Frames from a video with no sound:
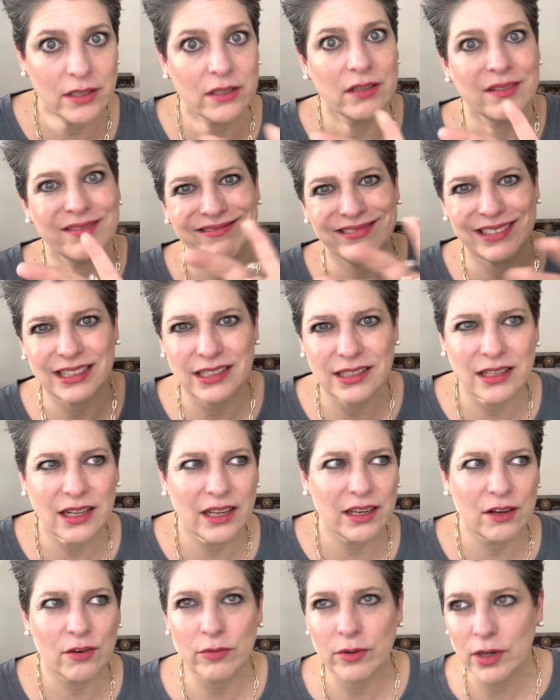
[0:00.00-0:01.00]
So it's
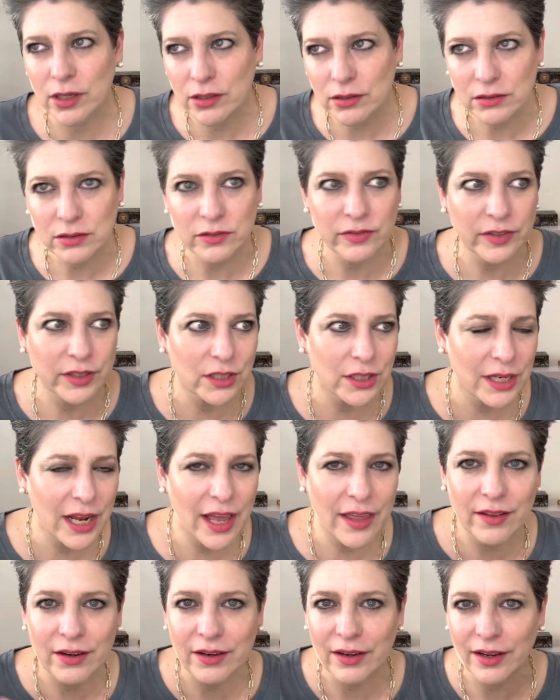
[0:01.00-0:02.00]
like rose, French
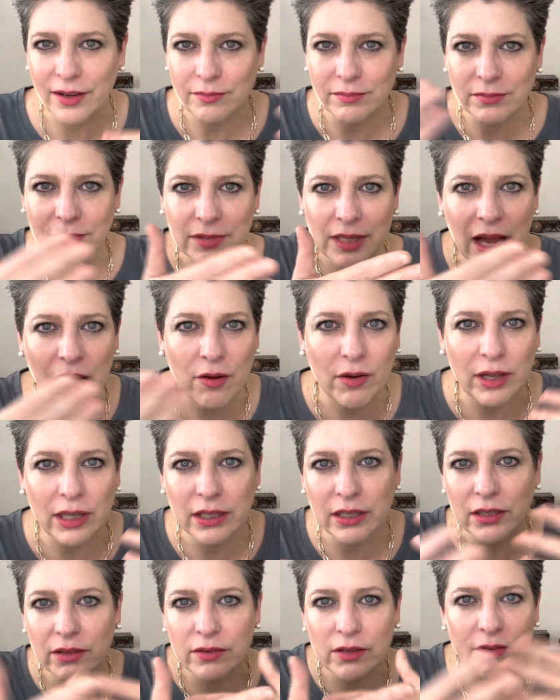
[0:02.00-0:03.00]
leather. I'm now a
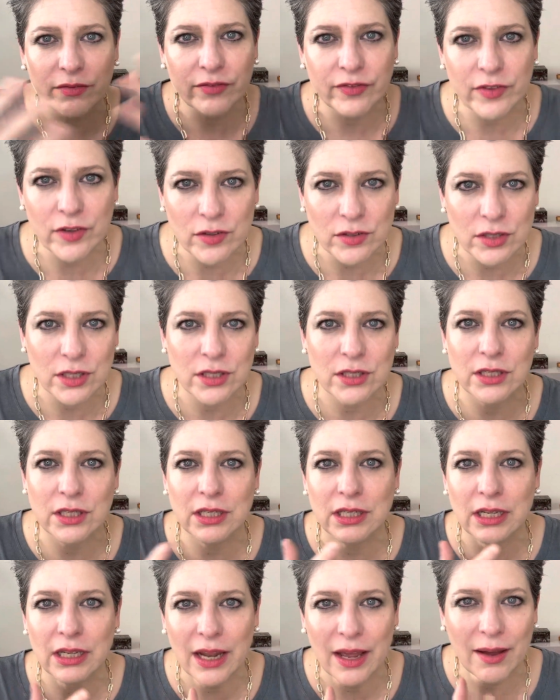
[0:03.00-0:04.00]
little confused. Is
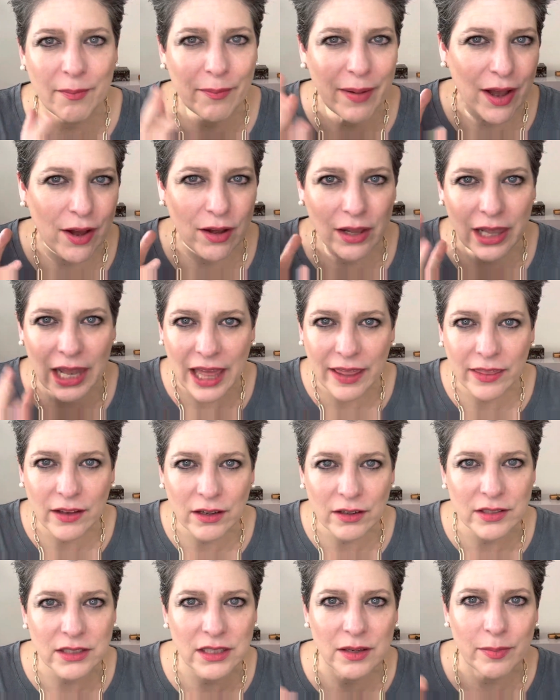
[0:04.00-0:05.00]
it about
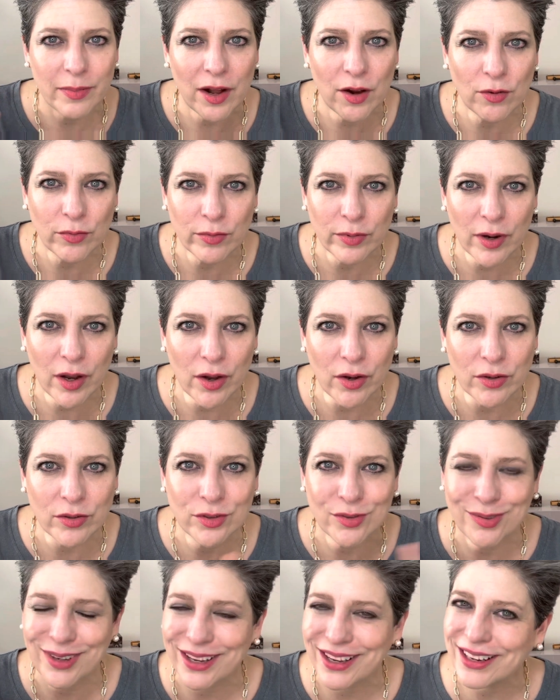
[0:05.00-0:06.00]
leather? Is it about
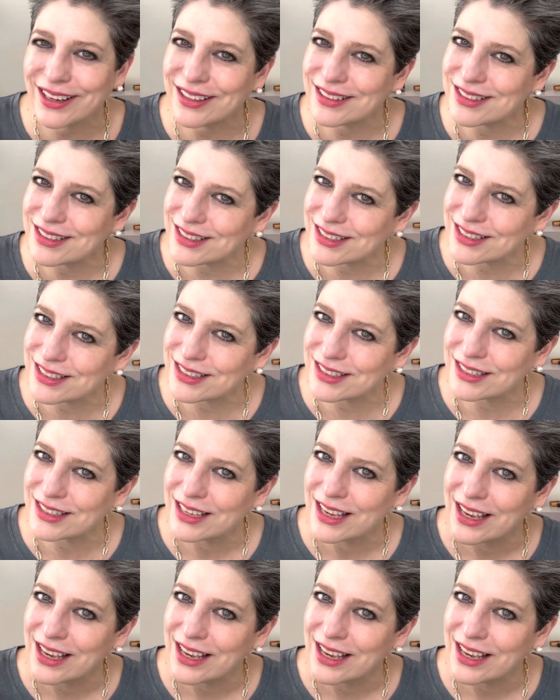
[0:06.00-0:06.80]
rose, right? It's